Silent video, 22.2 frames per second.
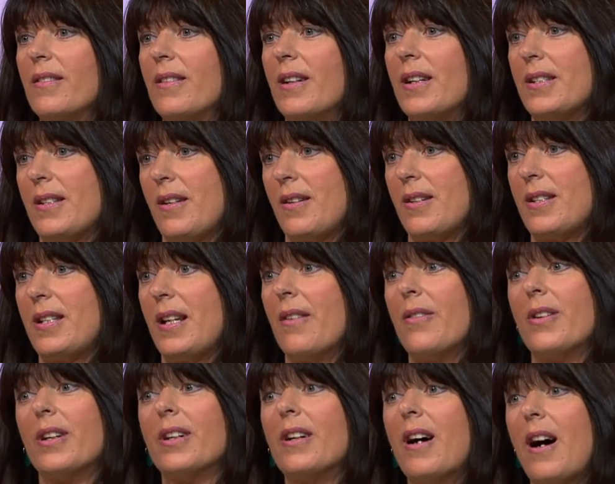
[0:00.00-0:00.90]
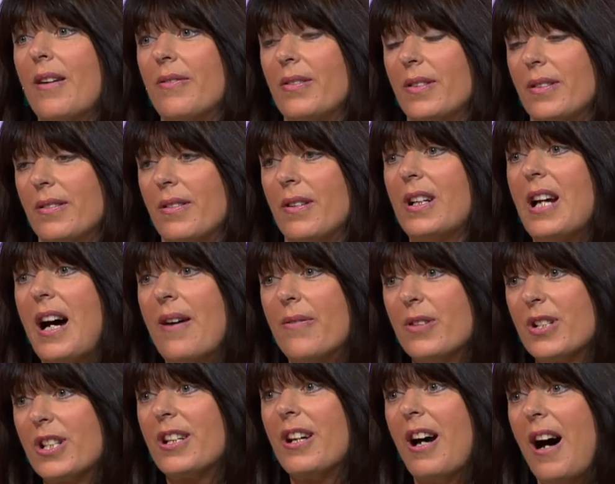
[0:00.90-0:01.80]
as I said, the cover,
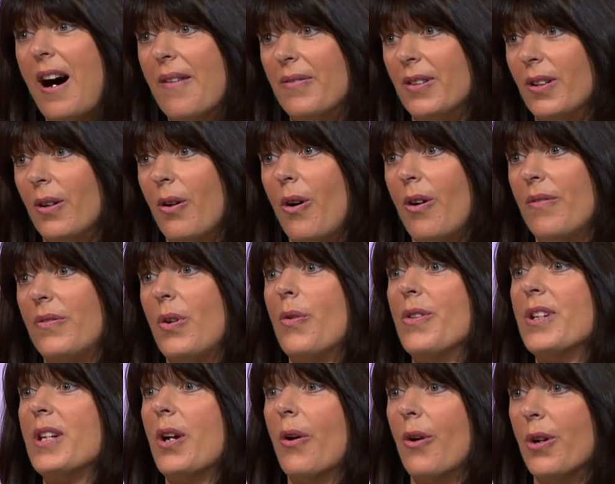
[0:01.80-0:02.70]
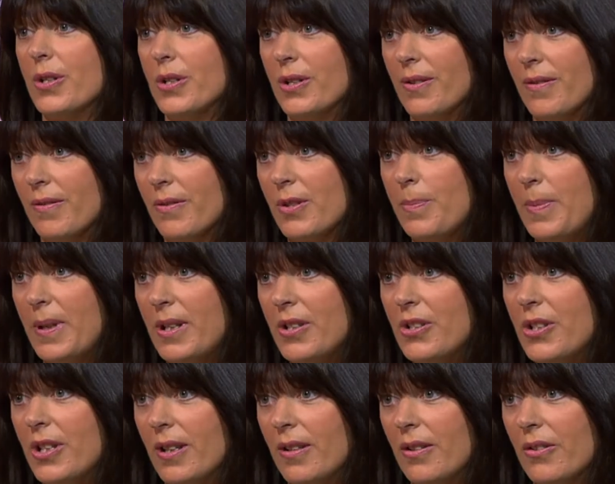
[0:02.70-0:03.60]
cover to cover of On the Origin of
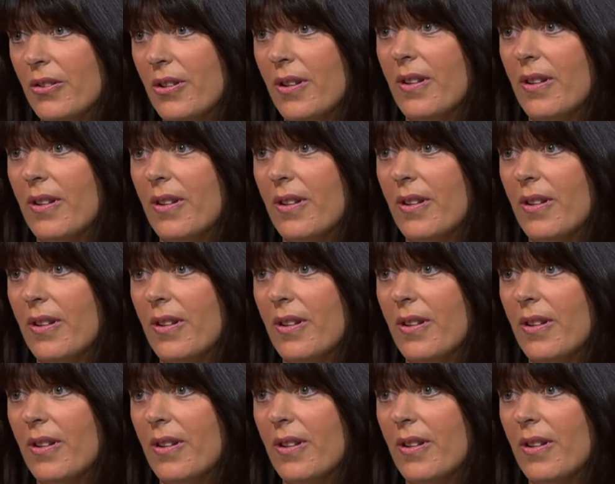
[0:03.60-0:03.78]
Species.